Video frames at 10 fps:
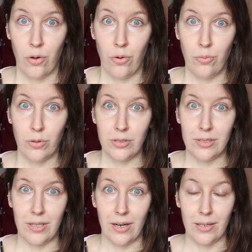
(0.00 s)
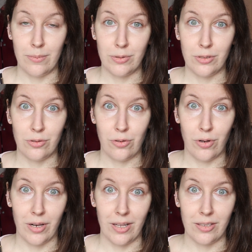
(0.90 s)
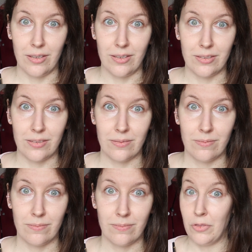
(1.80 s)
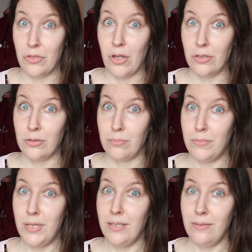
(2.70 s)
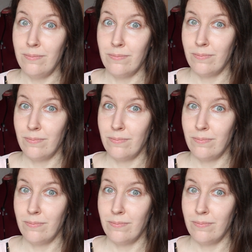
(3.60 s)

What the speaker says: who wants their lips to look like this? Not me.